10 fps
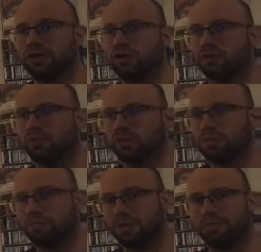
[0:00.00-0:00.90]
you can really
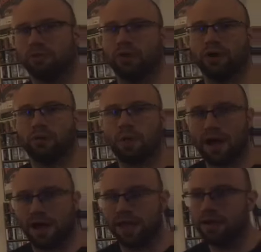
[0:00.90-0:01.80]
pinpoint
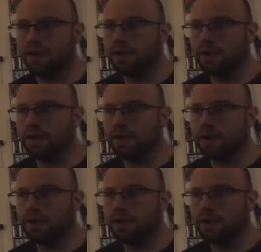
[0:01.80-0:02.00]
why